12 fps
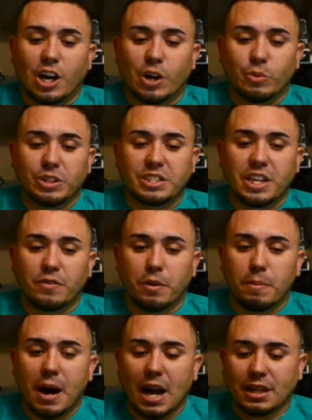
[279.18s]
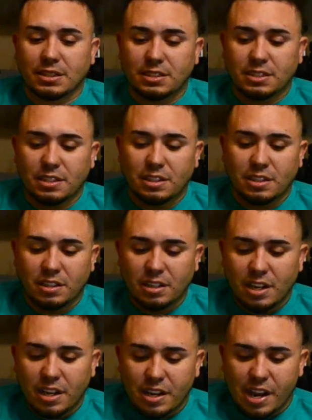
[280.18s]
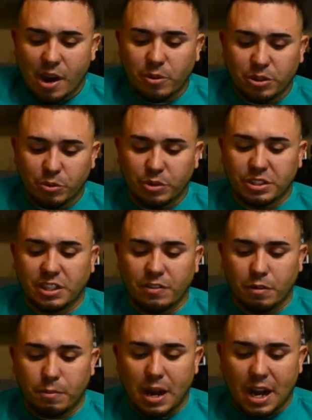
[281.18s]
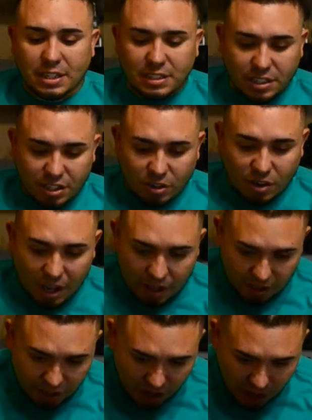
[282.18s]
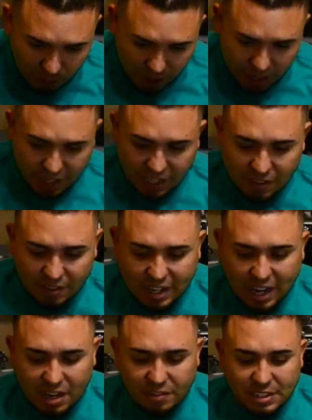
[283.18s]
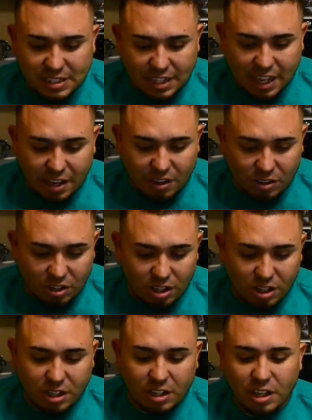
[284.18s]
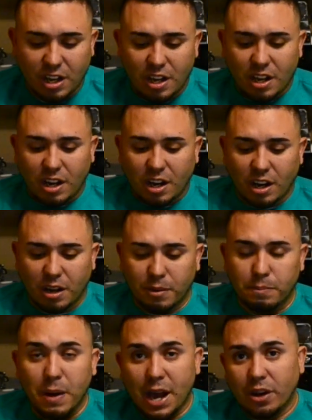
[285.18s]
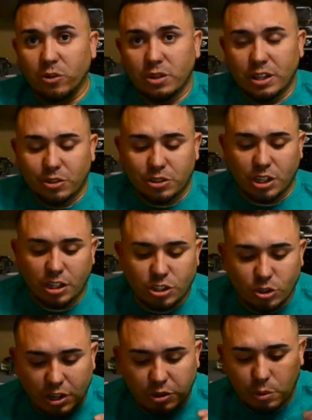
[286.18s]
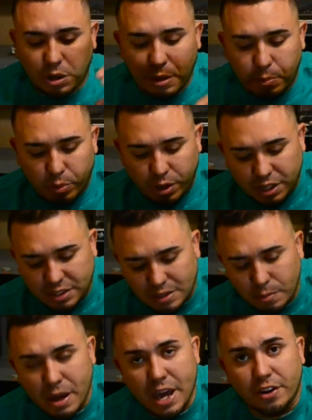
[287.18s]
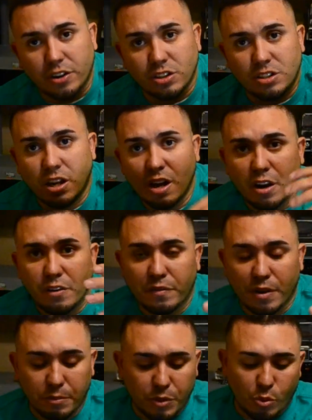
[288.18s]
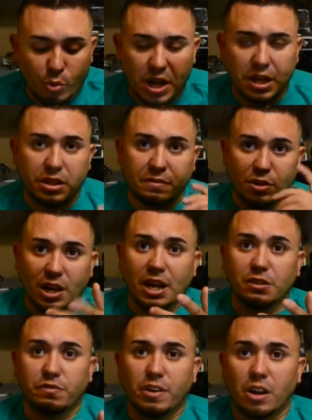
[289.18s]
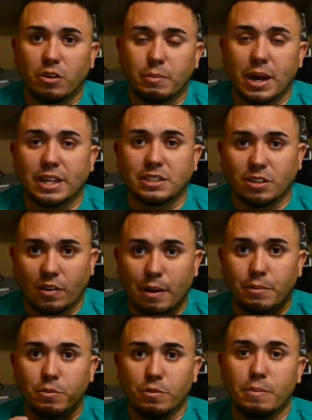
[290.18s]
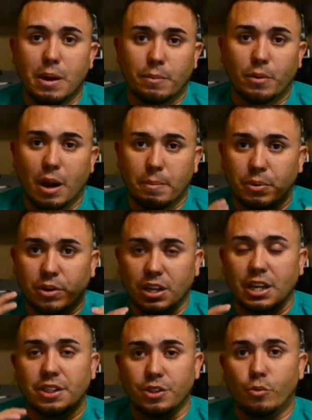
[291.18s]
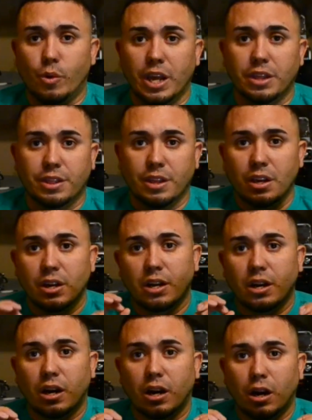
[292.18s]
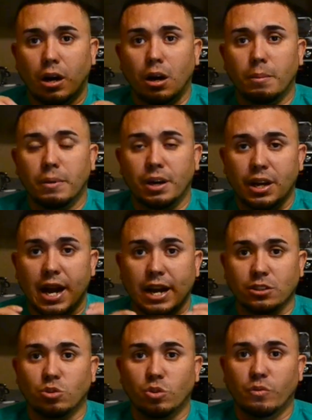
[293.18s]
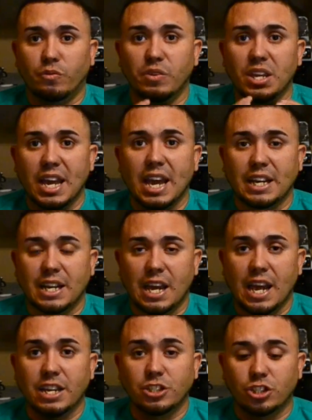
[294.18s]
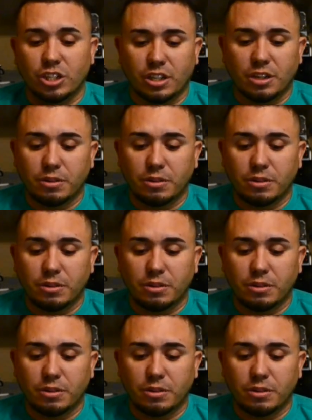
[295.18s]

receiver box. Now with the receiver box, I wanted to give it kind of a scale look, my own little touch. So I 3D printed some headers from the Wraith. If you guys follow my Instagram, you remember I put in the Wraith an actual V8 engine,